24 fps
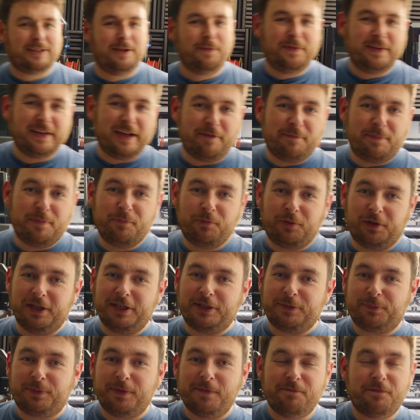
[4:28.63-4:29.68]
something I've been wanting
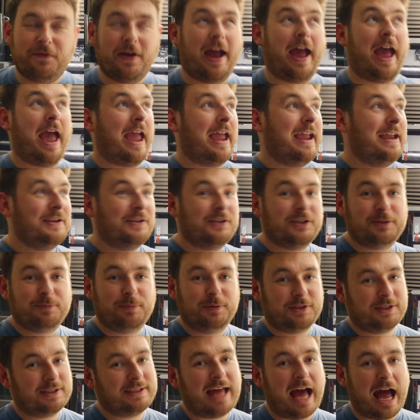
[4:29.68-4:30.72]
to print for ages
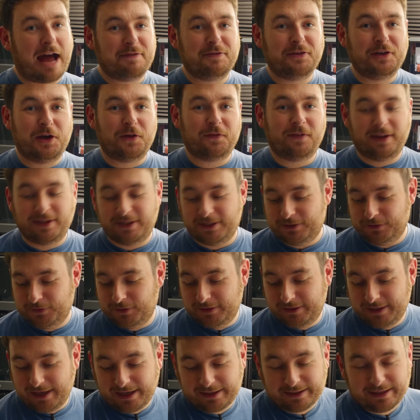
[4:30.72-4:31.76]
but just haven't got around to
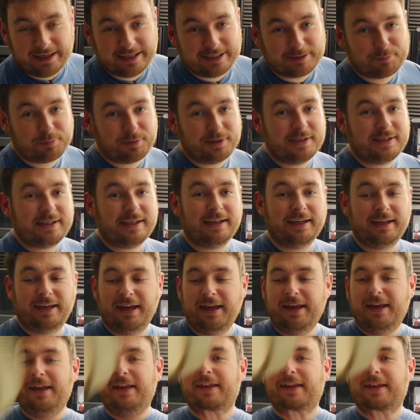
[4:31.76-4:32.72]
doing yet is printing